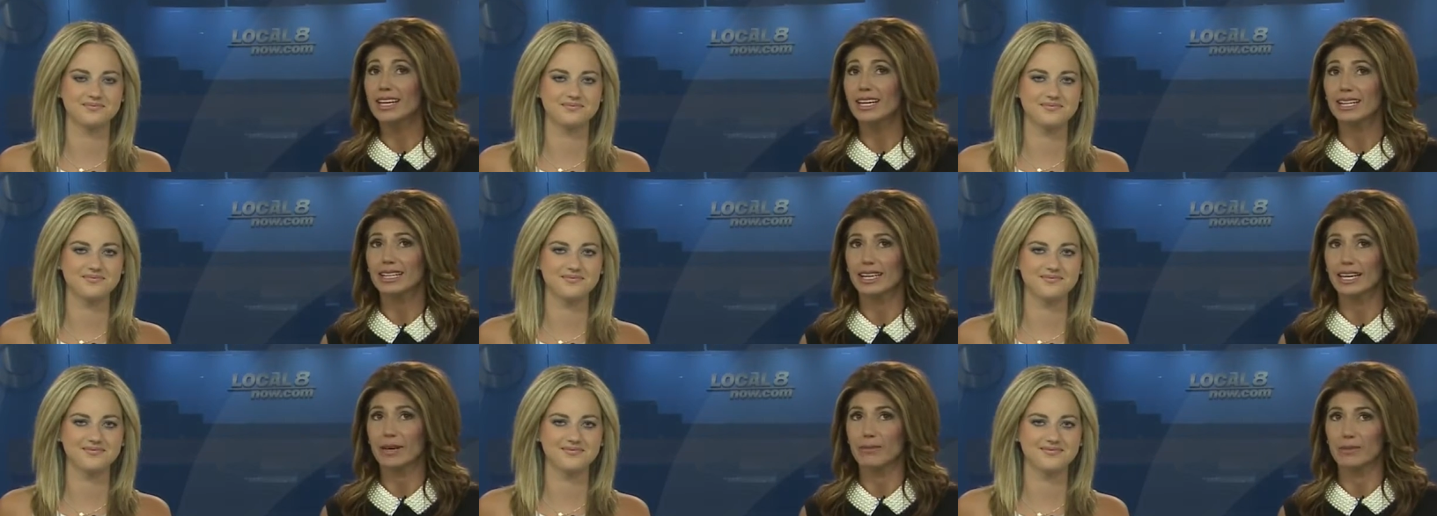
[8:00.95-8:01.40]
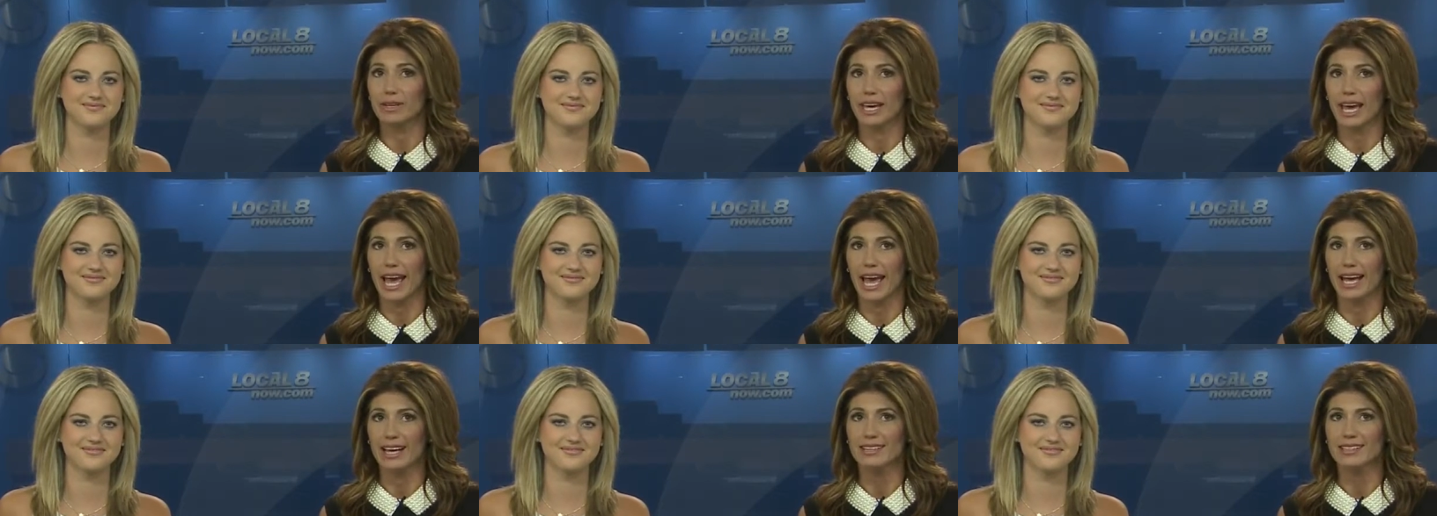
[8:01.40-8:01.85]
Speaker 1: acclaimed
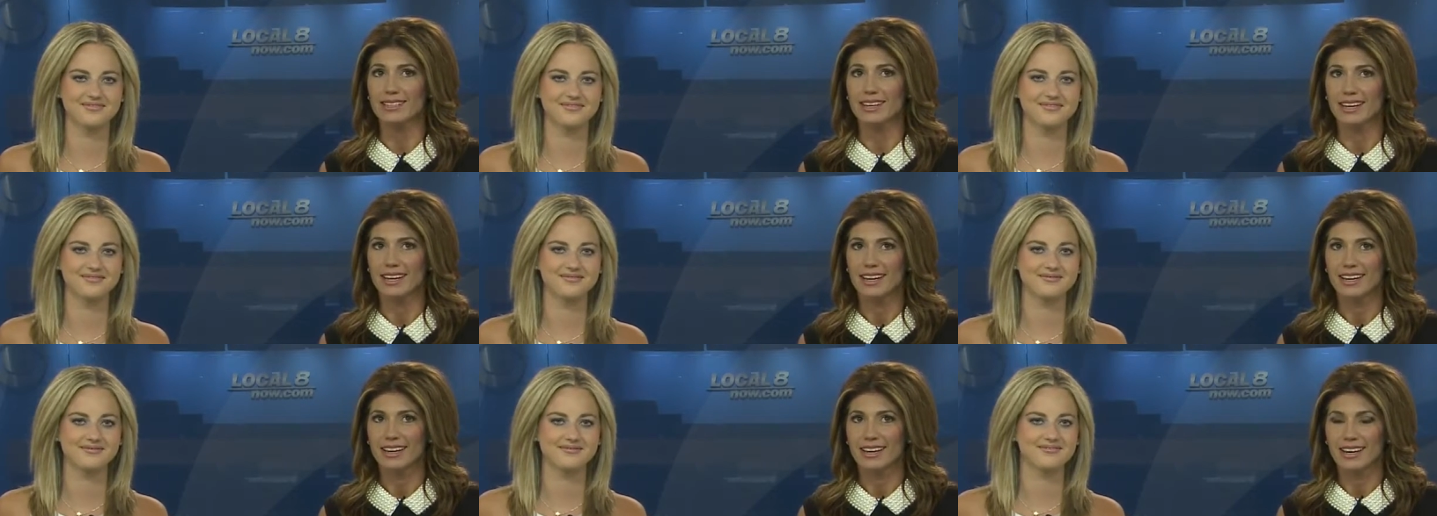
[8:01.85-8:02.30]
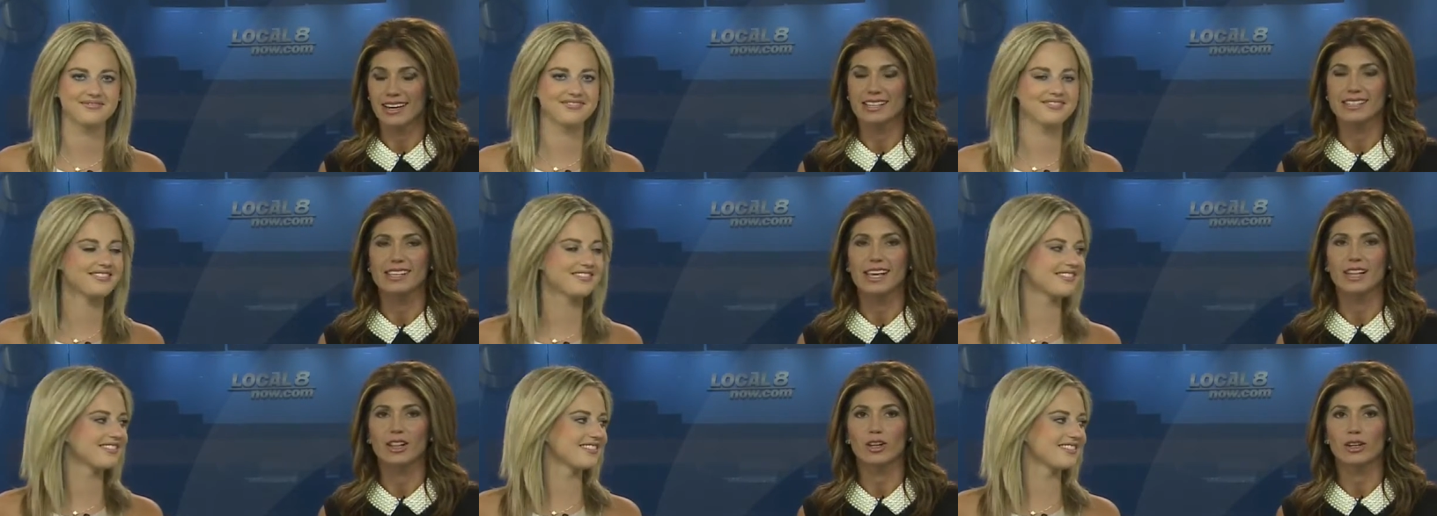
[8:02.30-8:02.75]
cast
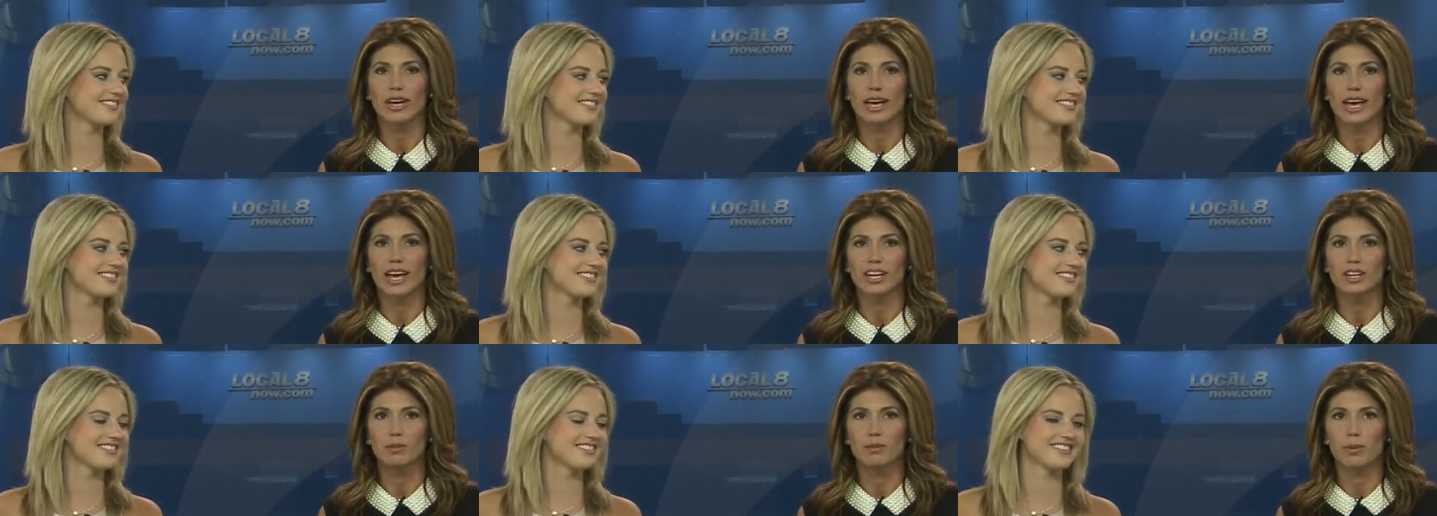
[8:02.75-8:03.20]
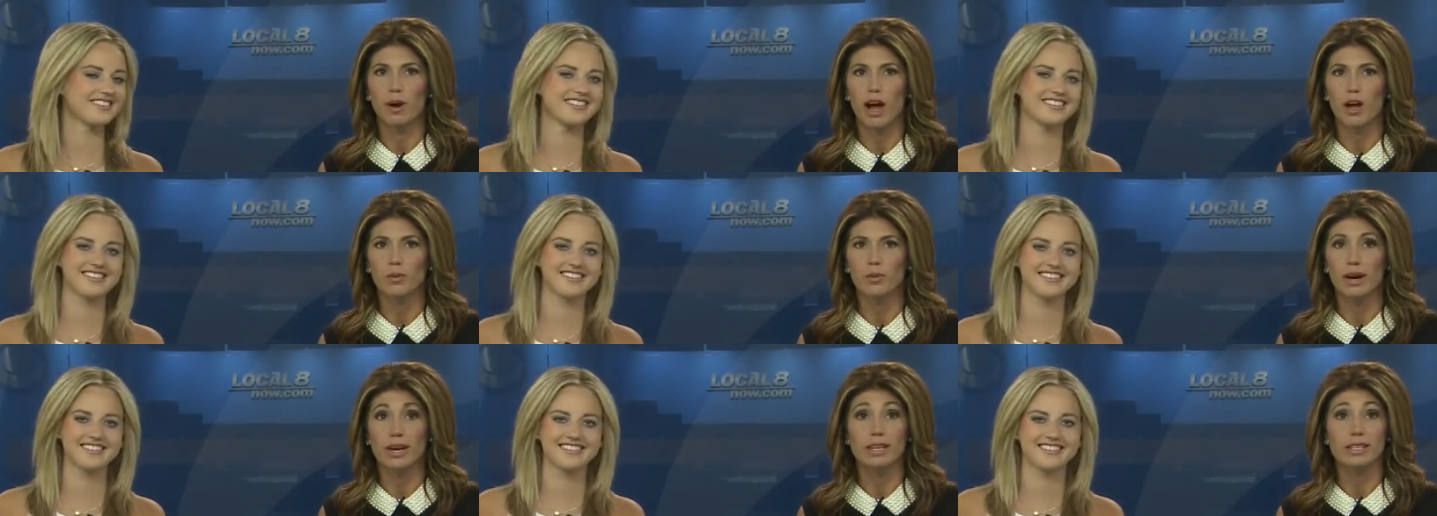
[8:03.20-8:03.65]
as they look ahead to
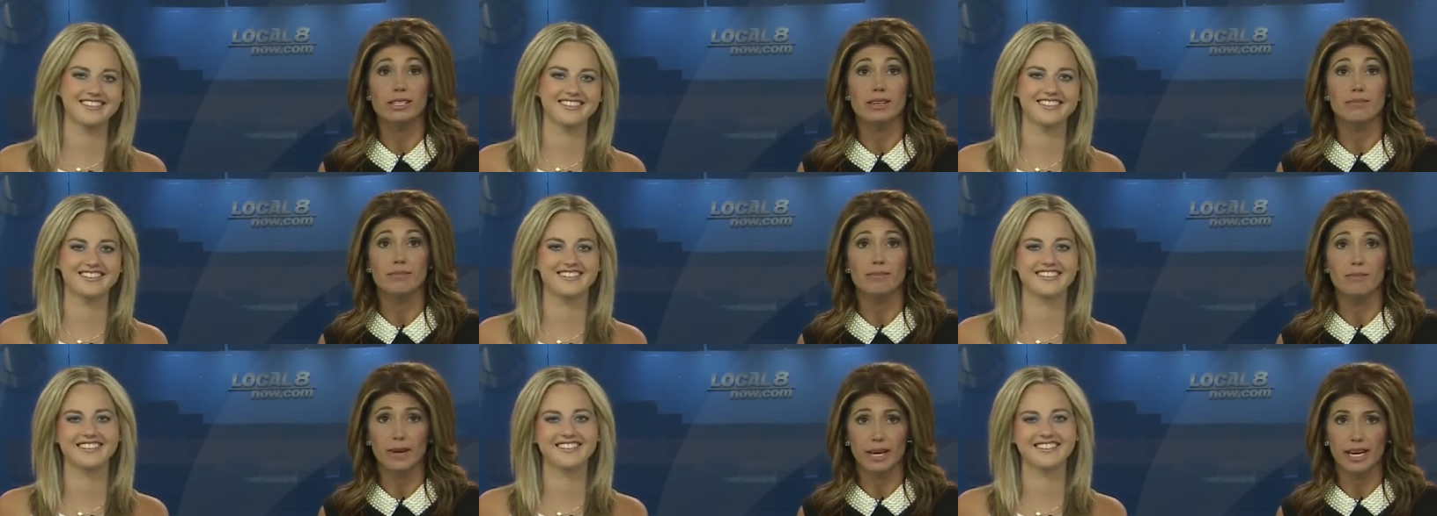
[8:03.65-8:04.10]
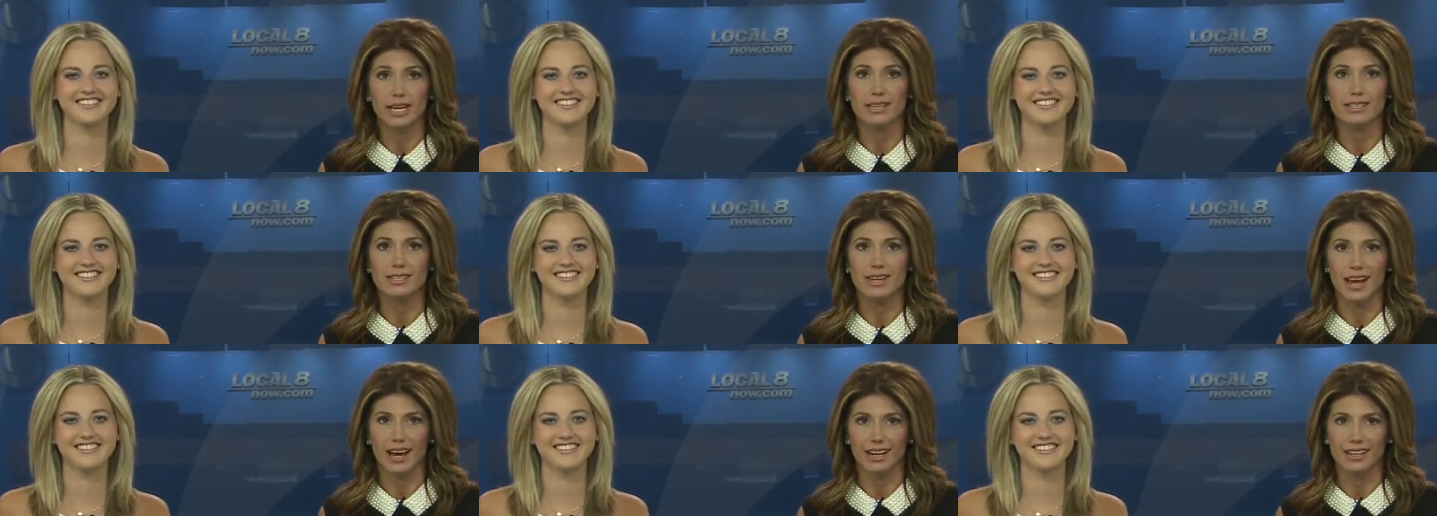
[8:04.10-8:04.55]
Broadway's
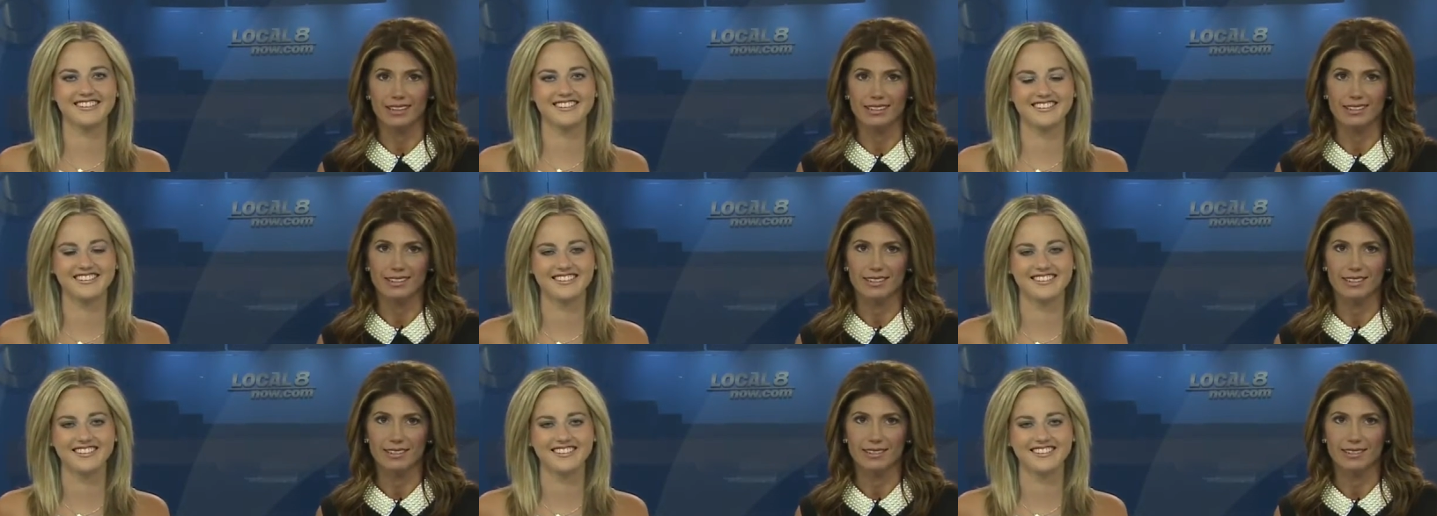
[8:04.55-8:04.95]
biggest night